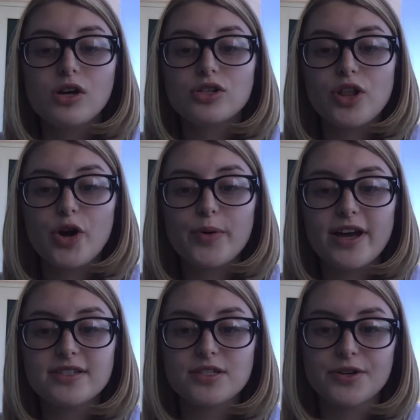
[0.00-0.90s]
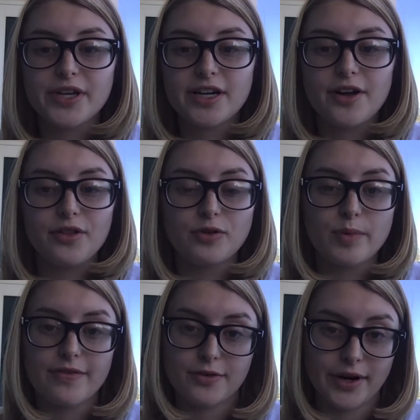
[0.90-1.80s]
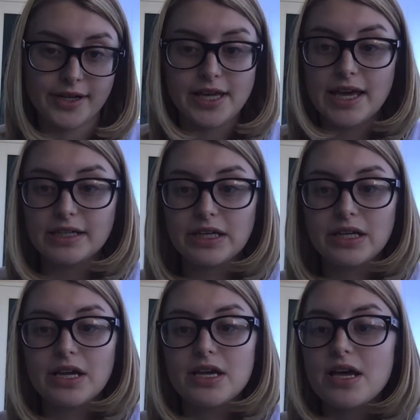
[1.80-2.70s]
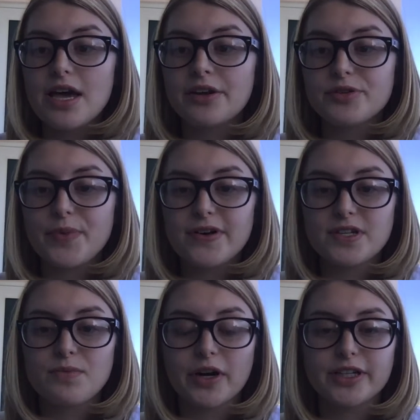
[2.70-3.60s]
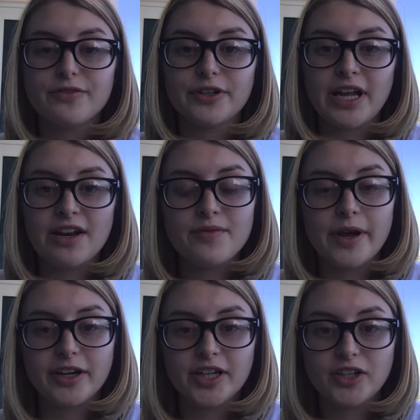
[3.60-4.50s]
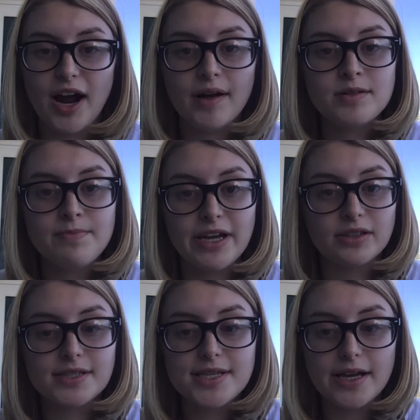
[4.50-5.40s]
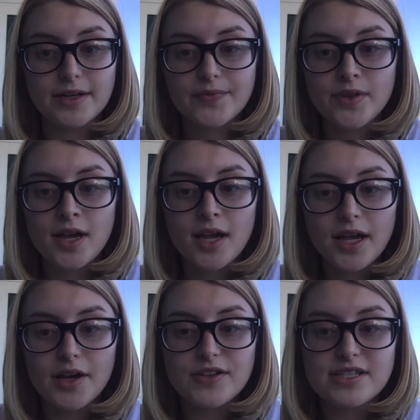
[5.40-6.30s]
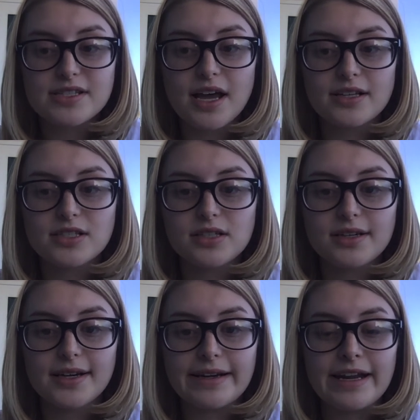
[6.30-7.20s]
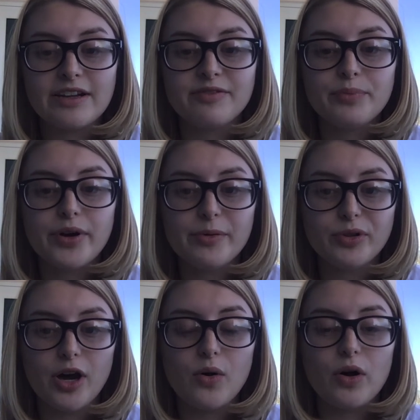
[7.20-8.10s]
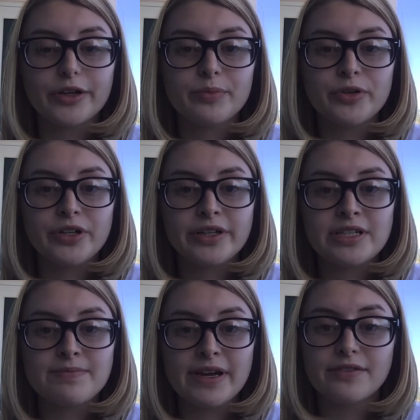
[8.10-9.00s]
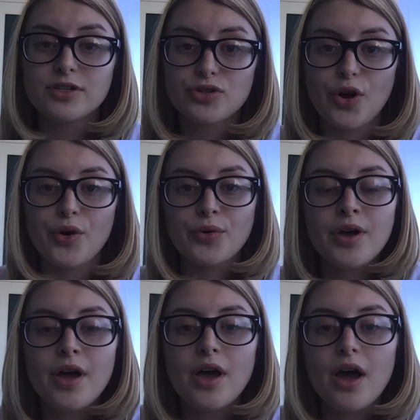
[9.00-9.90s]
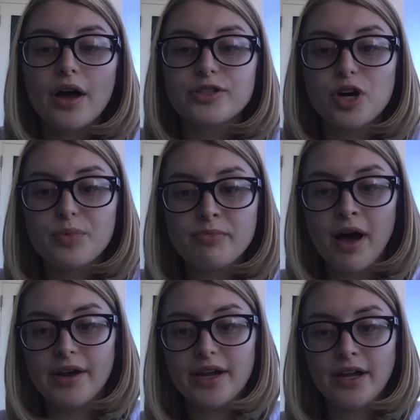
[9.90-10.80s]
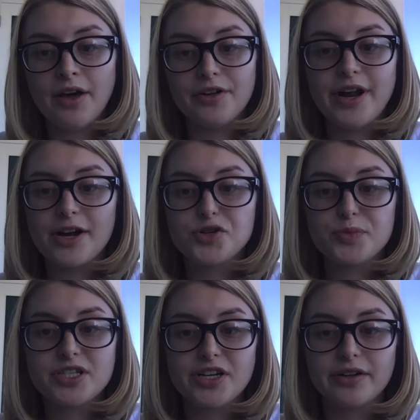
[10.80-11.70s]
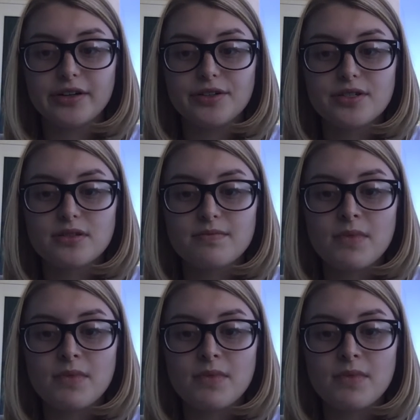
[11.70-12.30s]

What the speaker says: So the Hopi House is located on the rim of the Grand Canyon, and it was built as a market for Native American crafts made on site. It was designed to look like a native pueblo or communities made of stone, adobe mud, and other natural materials.